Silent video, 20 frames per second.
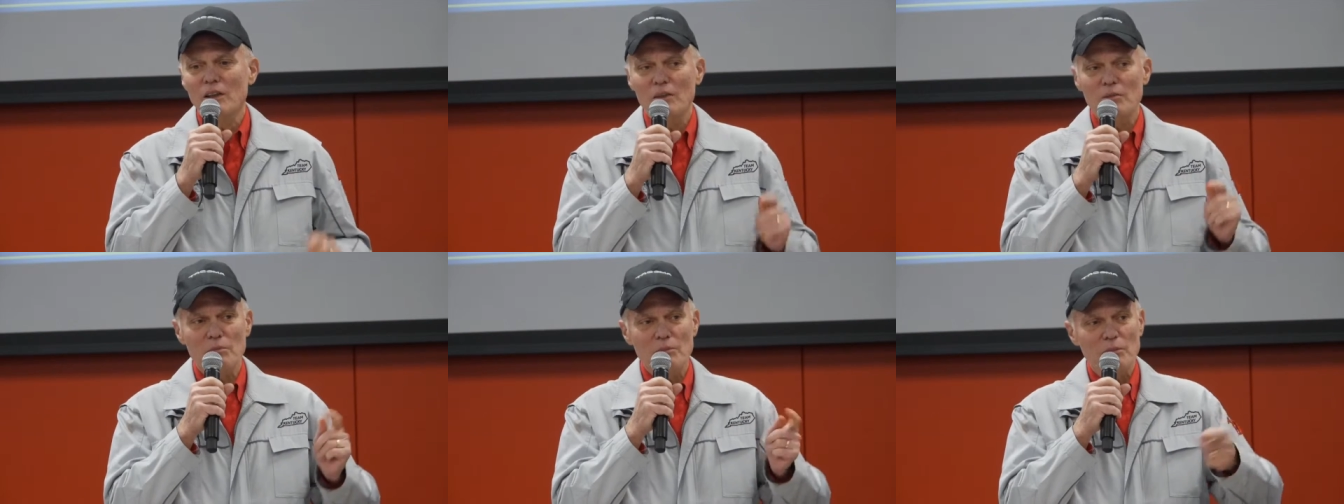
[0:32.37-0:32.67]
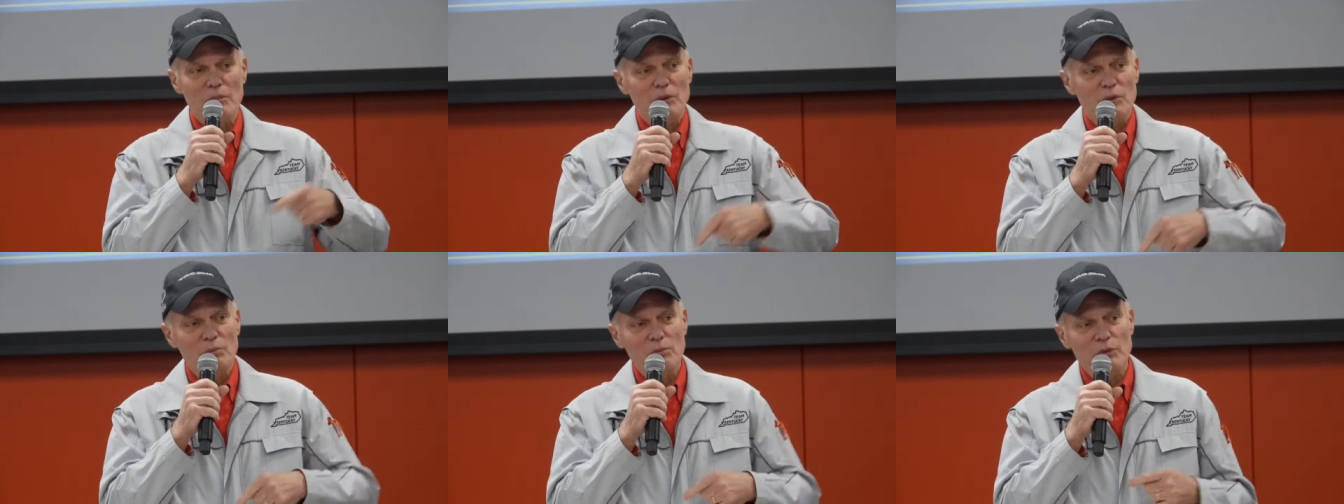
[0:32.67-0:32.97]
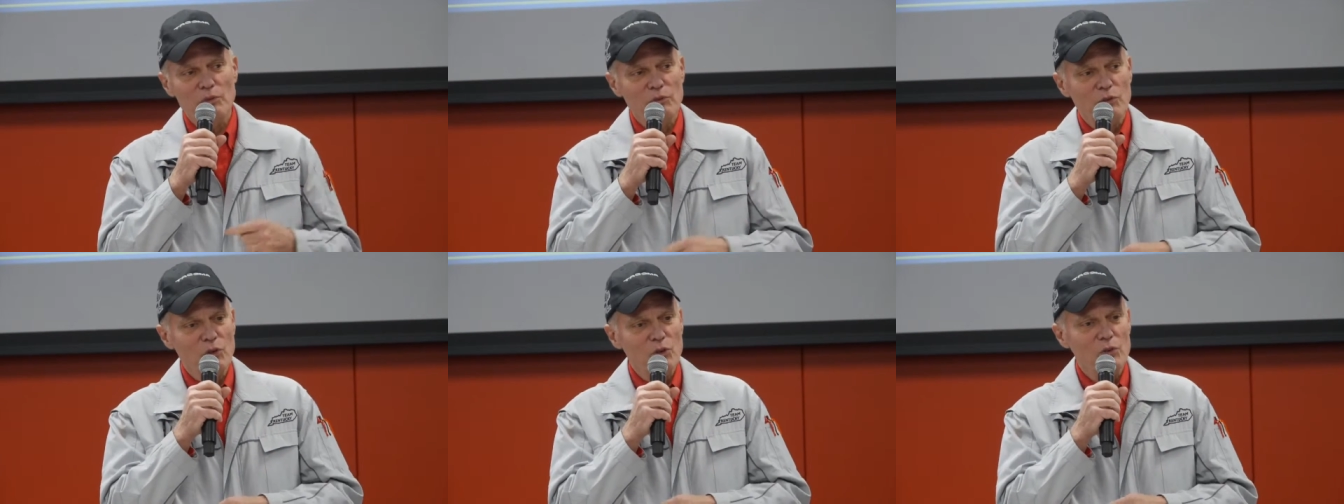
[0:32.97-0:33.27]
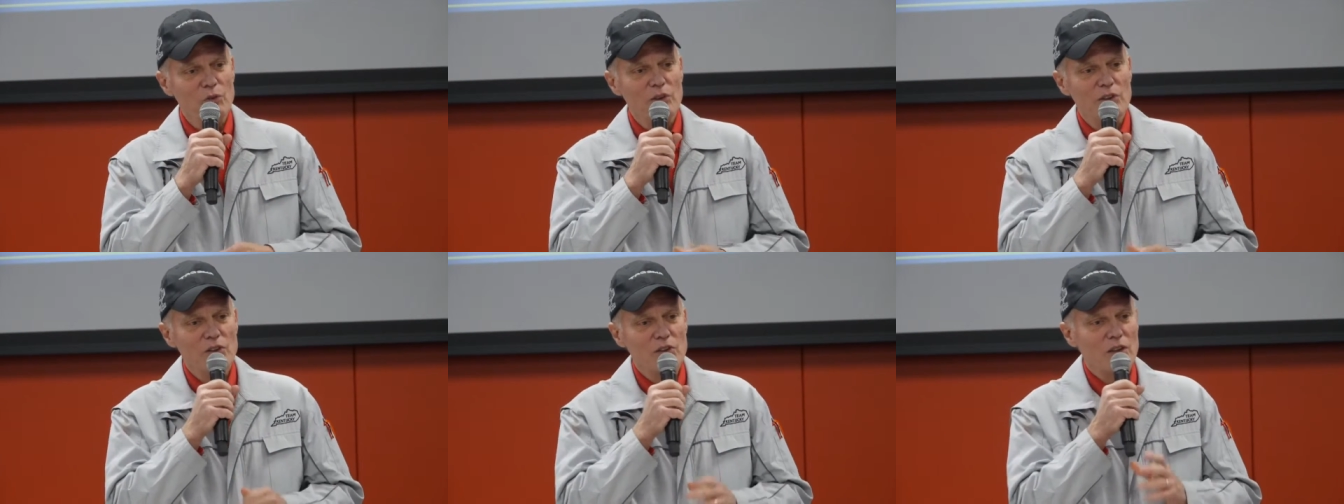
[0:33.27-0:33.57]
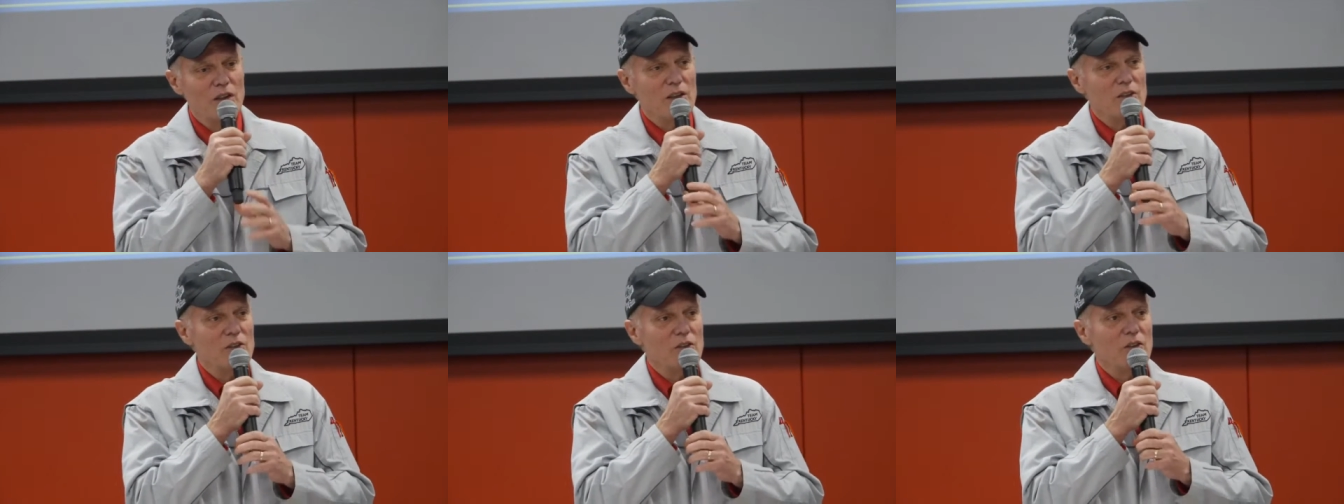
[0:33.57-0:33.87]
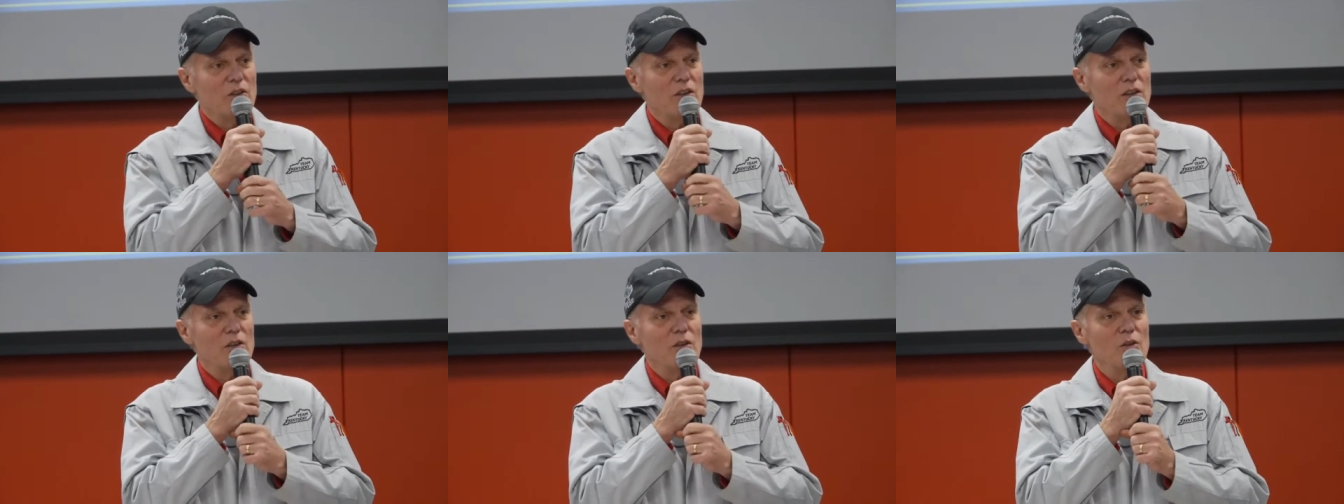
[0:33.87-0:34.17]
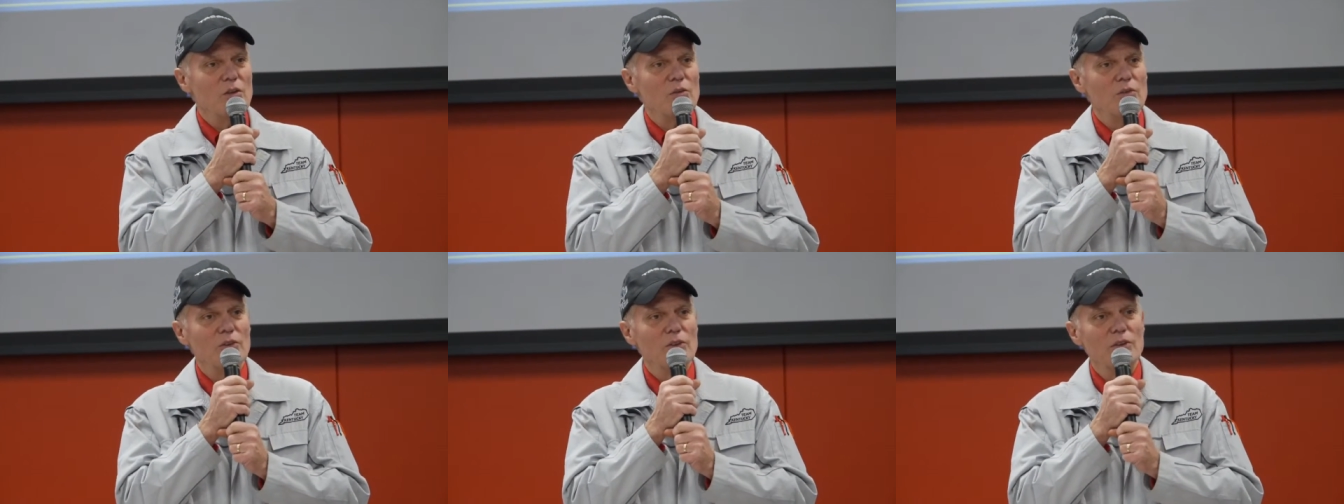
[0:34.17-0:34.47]
And uh, before we, I turn
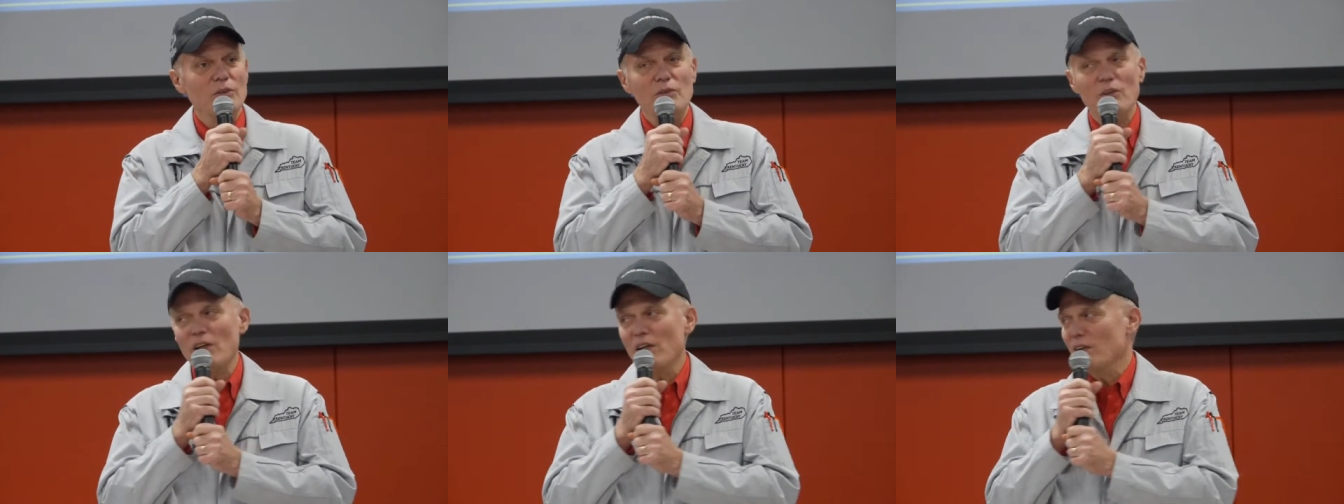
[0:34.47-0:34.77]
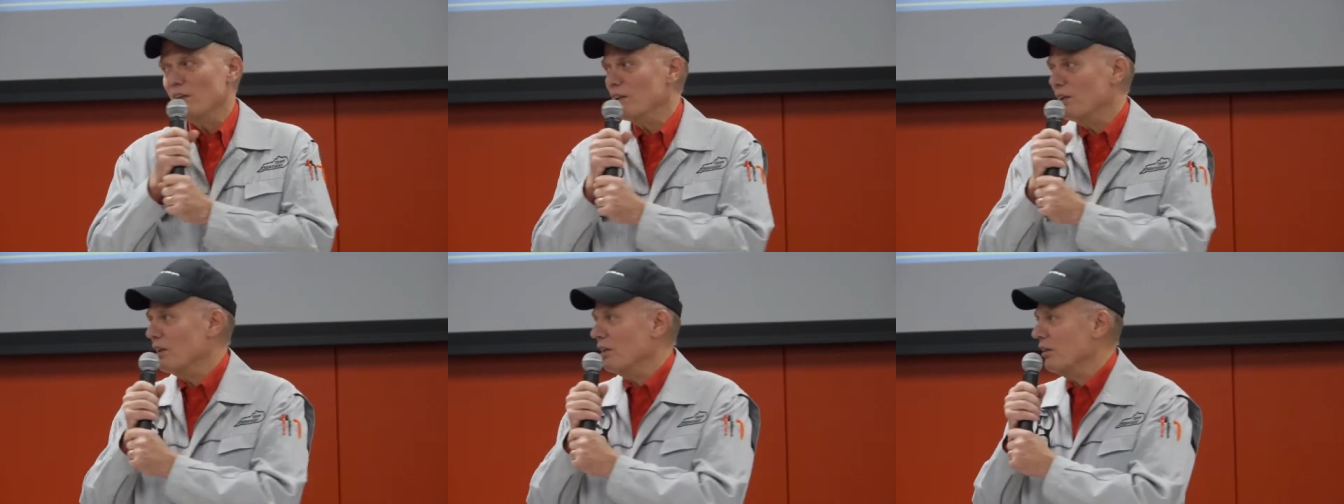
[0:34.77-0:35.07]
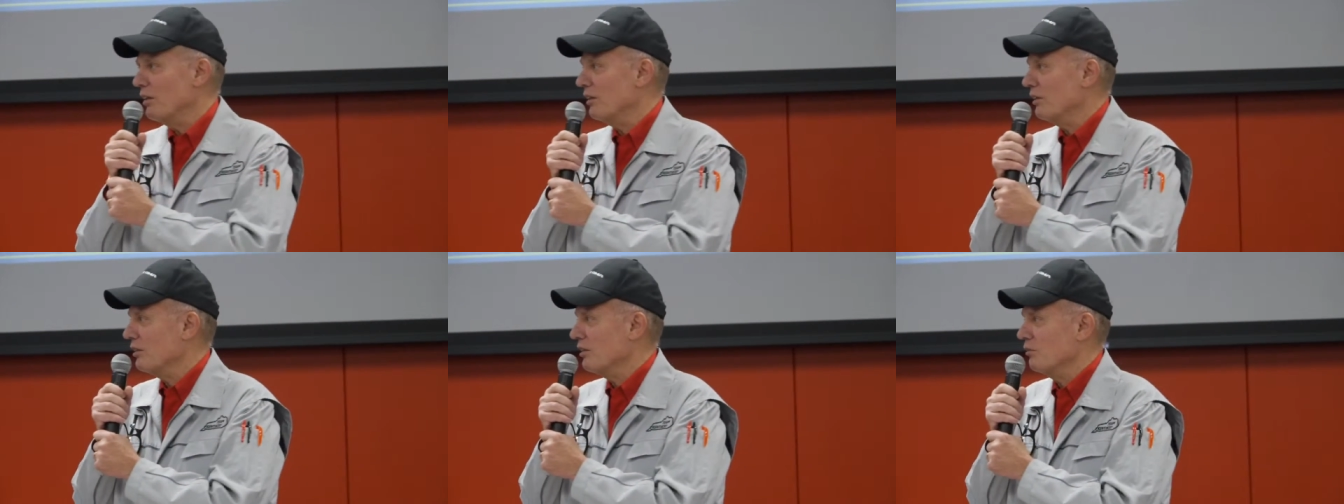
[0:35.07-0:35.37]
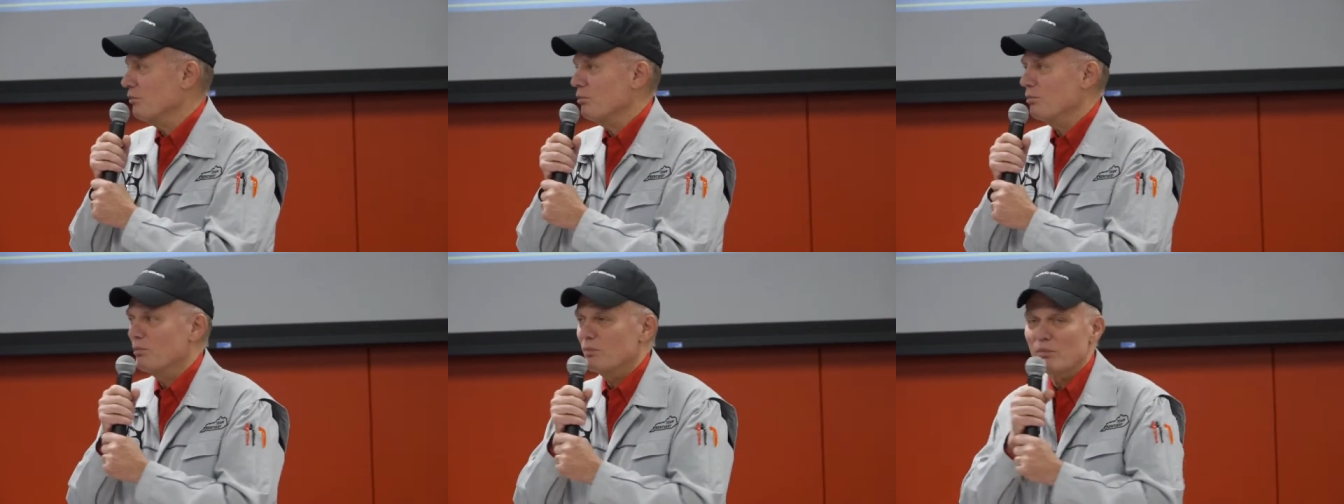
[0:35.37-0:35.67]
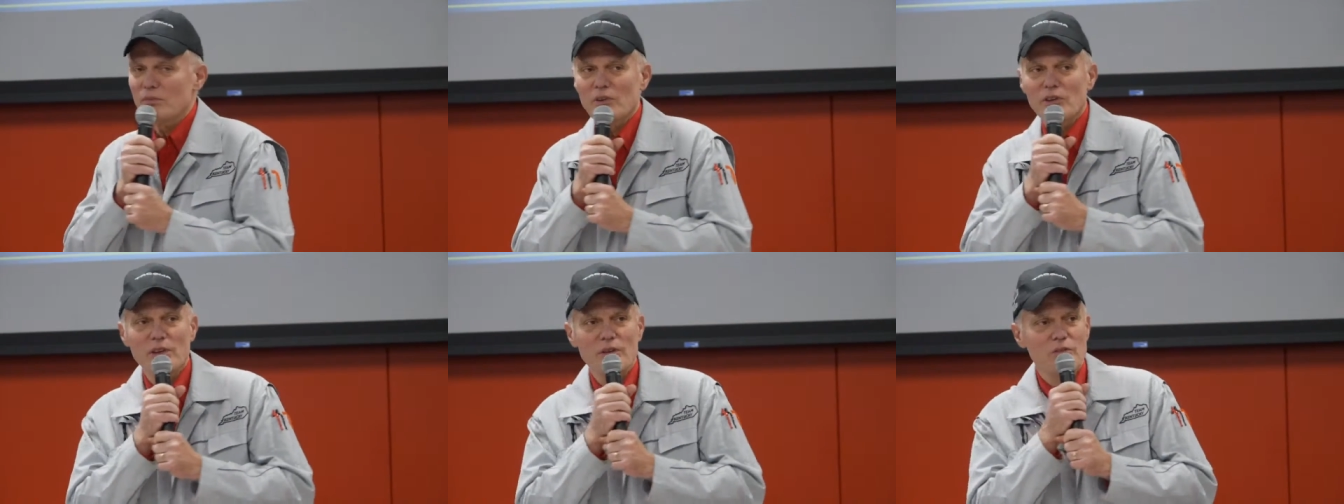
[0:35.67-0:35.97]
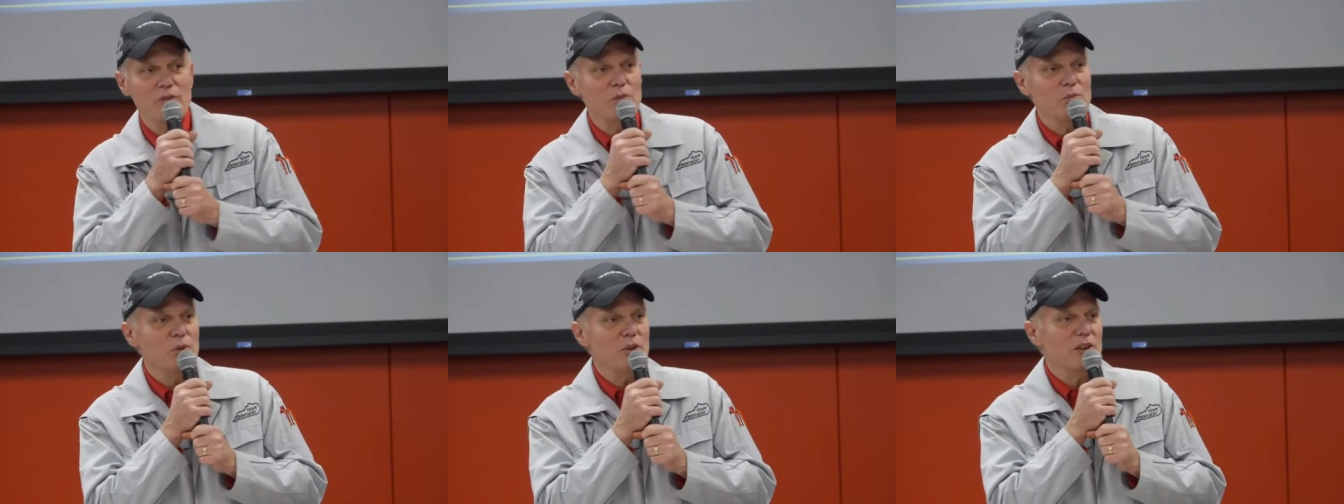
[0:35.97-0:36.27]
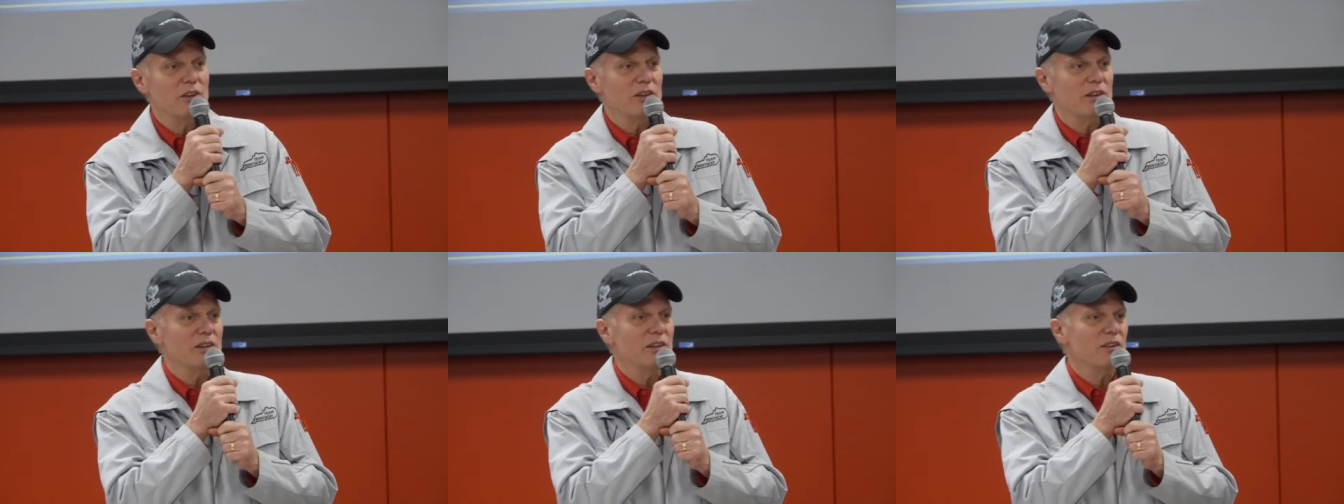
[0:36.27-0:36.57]
it over to Randy, I'd like to give the
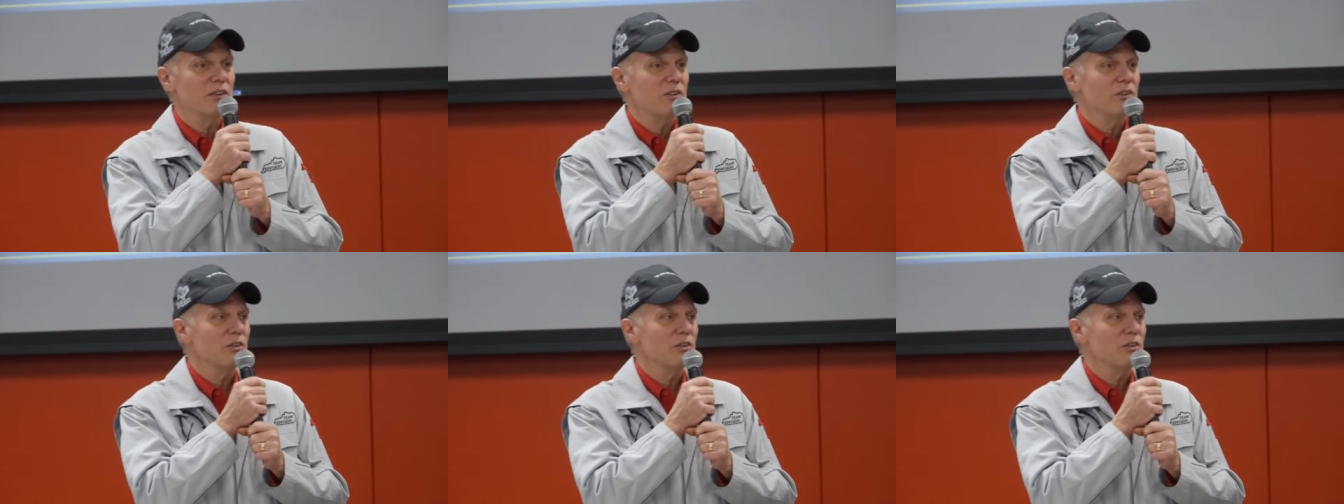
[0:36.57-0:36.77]
blessing